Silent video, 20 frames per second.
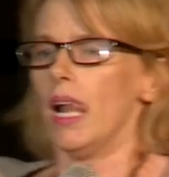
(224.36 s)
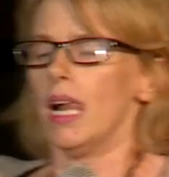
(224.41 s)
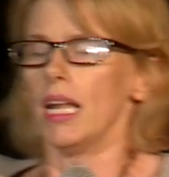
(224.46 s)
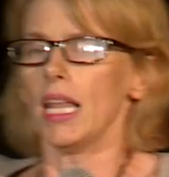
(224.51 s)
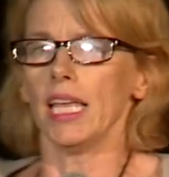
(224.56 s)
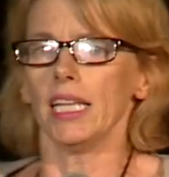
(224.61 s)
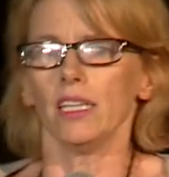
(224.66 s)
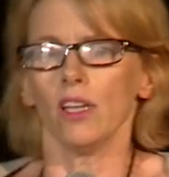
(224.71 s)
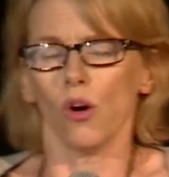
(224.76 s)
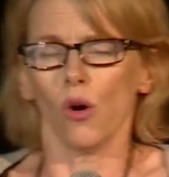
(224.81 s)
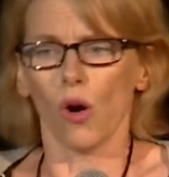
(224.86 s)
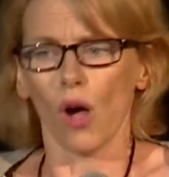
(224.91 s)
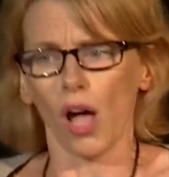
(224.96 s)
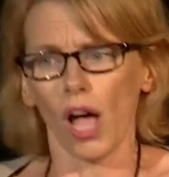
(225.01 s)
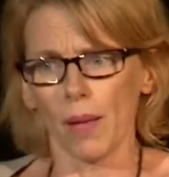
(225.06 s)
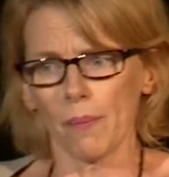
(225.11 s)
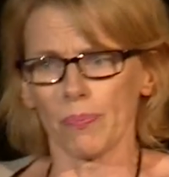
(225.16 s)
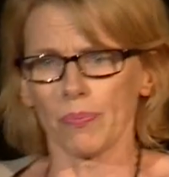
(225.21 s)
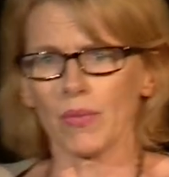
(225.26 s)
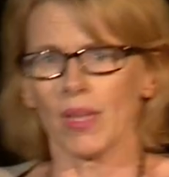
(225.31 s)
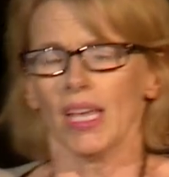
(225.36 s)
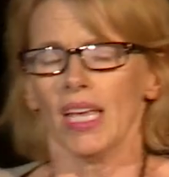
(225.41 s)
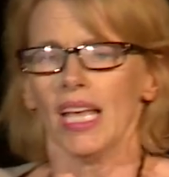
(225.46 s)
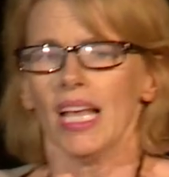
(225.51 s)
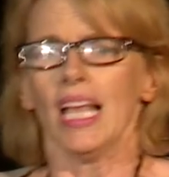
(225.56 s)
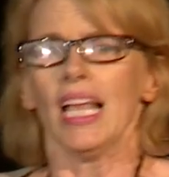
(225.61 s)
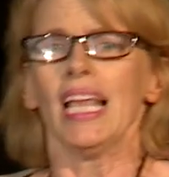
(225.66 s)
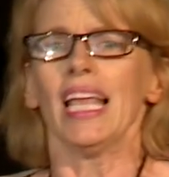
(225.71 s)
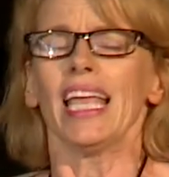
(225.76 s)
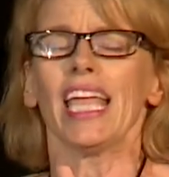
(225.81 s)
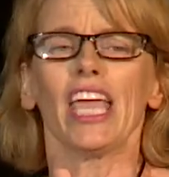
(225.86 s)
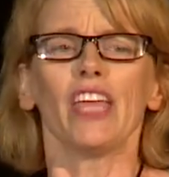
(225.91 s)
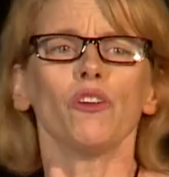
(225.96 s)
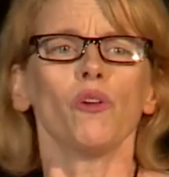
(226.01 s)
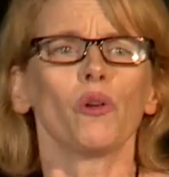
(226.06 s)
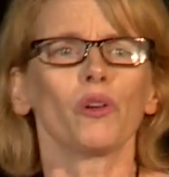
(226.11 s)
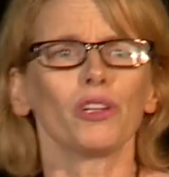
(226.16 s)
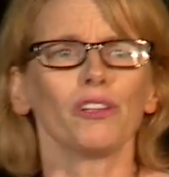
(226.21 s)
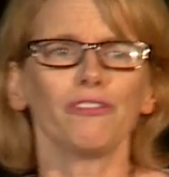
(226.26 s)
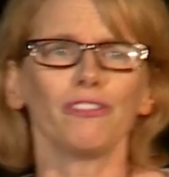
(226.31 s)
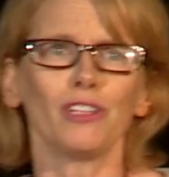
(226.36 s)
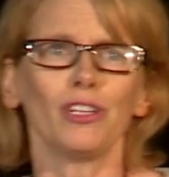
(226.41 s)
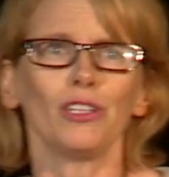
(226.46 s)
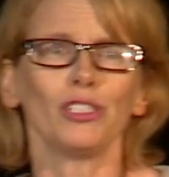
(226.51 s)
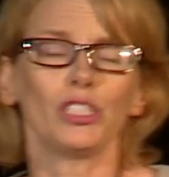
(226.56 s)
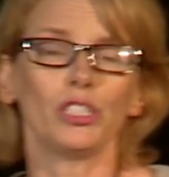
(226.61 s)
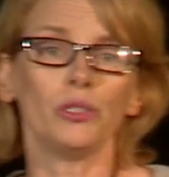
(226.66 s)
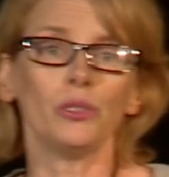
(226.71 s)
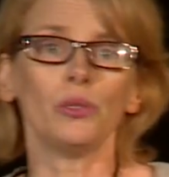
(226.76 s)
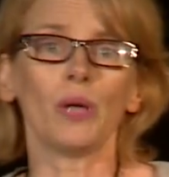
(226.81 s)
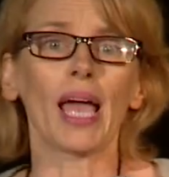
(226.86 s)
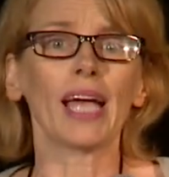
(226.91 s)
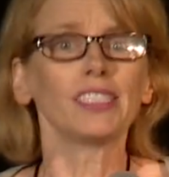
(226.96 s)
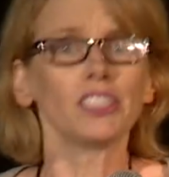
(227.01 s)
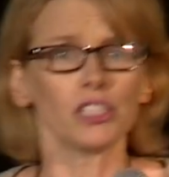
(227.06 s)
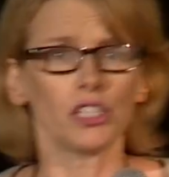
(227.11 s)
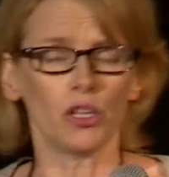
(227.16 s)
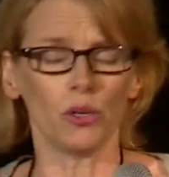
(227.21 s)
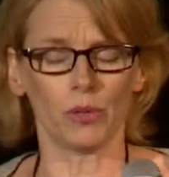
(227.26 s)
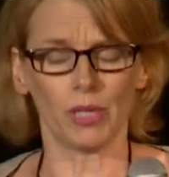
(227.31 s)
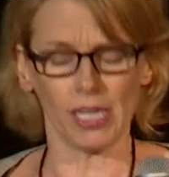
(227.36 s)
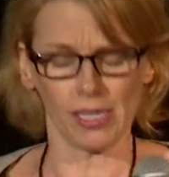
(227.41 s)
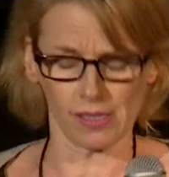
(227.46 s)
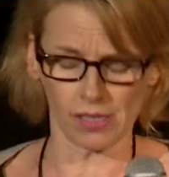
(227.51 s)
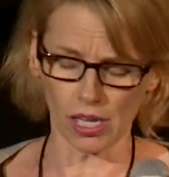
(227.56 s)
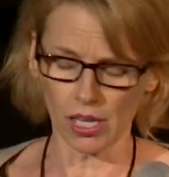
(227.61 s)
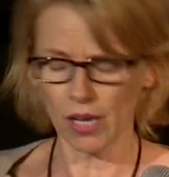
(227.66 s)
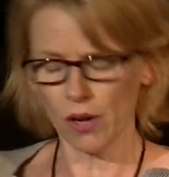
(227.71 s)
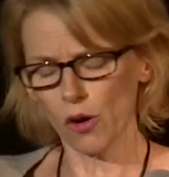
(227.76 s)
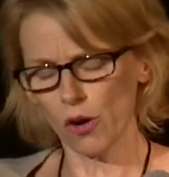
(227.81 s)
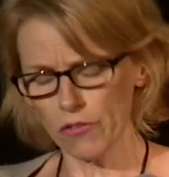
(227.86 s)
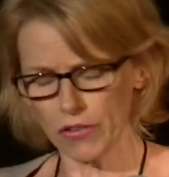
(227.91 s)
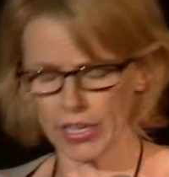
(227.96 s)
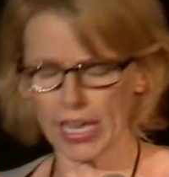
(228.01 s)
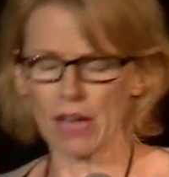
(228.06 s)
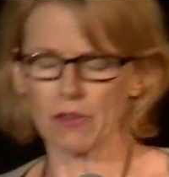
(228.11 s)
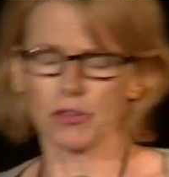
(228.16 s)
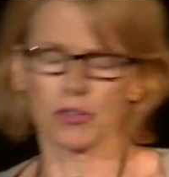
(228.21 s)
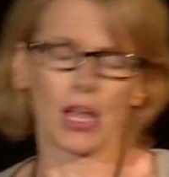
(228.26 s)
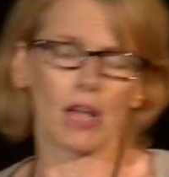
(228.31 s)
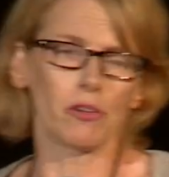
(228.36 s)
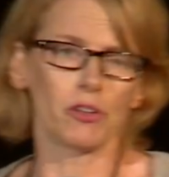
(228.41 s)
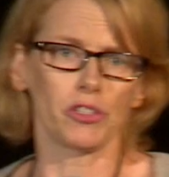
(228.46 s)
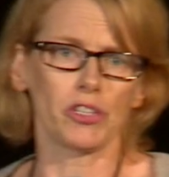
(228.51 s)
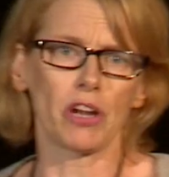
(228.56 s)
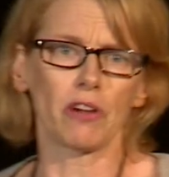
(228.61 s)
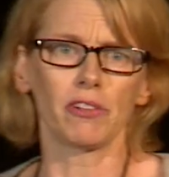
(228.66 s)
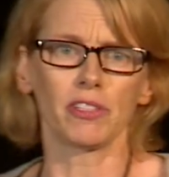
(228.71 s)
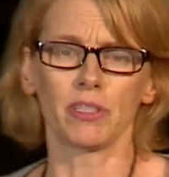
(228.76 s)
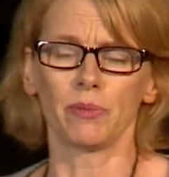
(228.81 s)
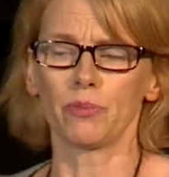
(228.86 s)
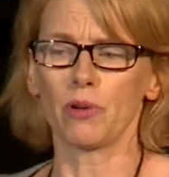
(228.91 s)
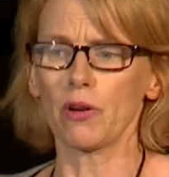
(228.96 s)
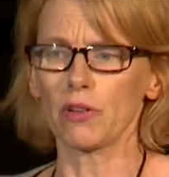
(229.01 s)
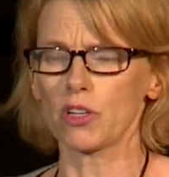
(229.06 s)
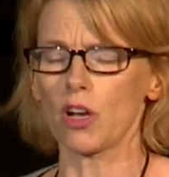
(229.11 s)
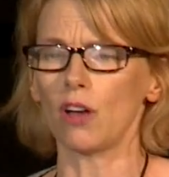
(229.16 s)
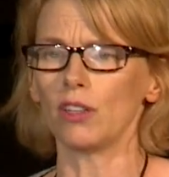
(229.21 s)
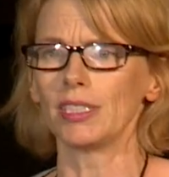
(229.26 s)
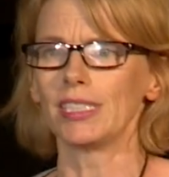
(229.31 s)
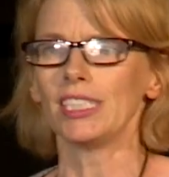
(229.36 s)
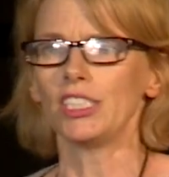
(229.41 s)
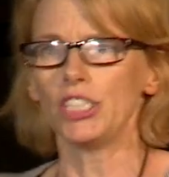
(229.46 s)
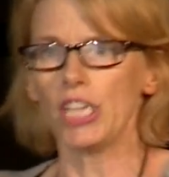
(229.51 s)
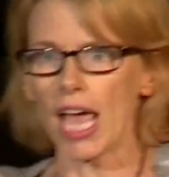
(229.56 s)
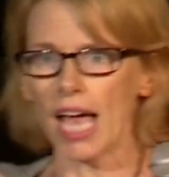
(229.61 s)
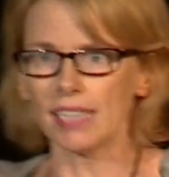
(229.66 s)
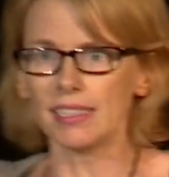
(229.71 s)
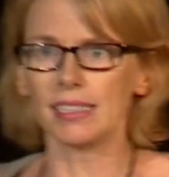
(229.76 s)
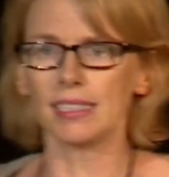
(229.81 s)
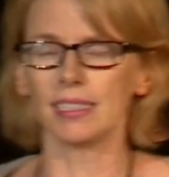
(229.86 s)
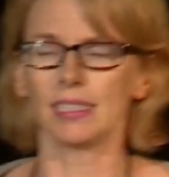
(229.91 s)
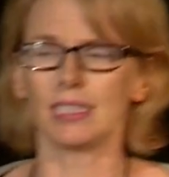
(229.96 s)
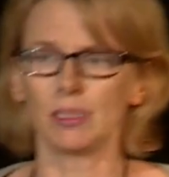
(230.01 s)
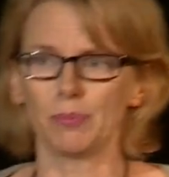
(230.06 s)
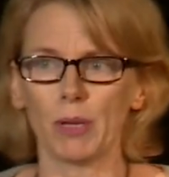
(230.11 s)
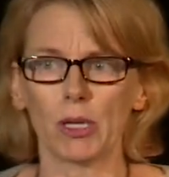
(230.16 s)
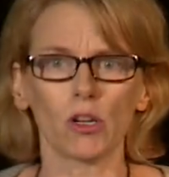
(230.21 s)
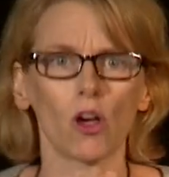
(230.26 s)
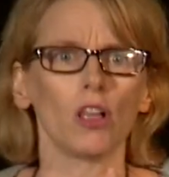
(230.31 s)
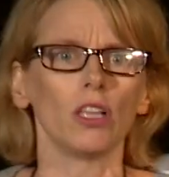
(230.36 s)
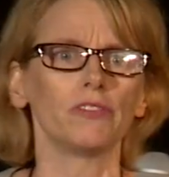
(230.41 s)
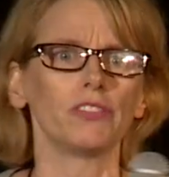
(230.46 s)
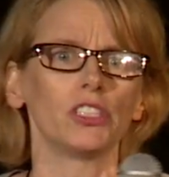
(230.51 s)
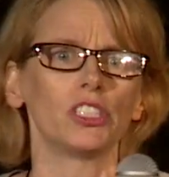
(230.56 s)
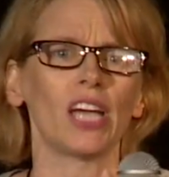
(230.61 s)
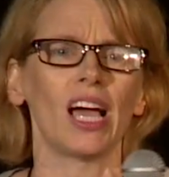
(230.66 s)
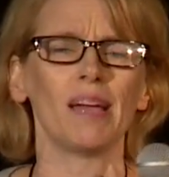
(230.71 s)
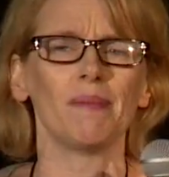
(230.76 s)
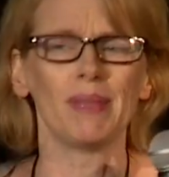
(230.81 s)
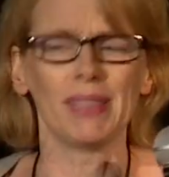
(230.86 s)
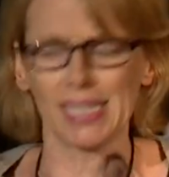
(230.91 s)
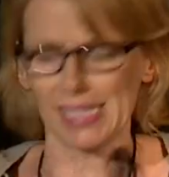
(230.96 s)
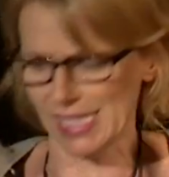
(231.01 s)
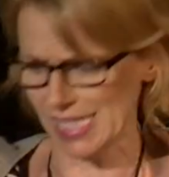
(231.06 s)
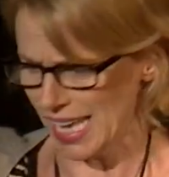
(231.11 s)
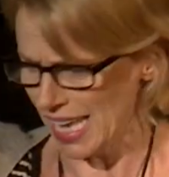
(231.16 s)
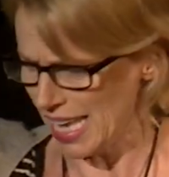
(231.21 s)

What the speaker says: In order for her to execute these over-the-counter counter-terrorism protocols, she has to spend all of her time in this